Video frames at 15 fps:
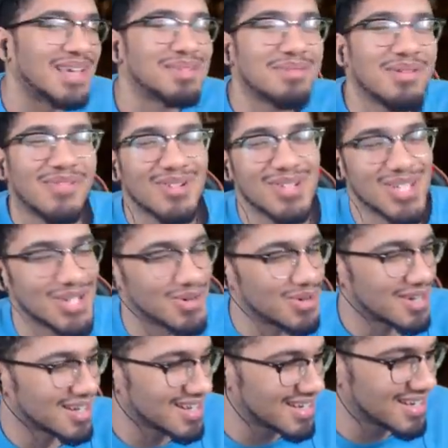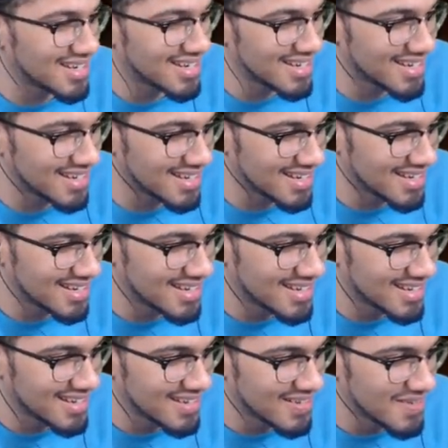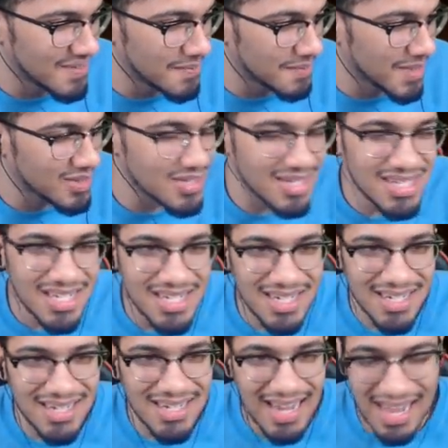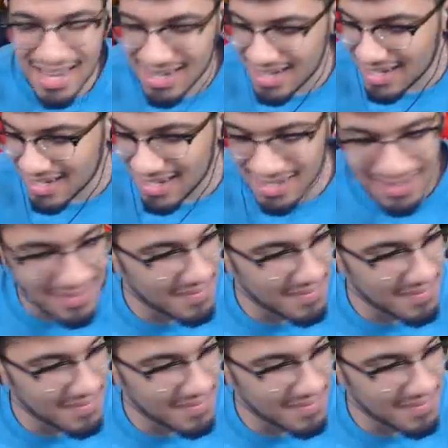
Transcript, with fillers: me feel so good. This is such a good ending.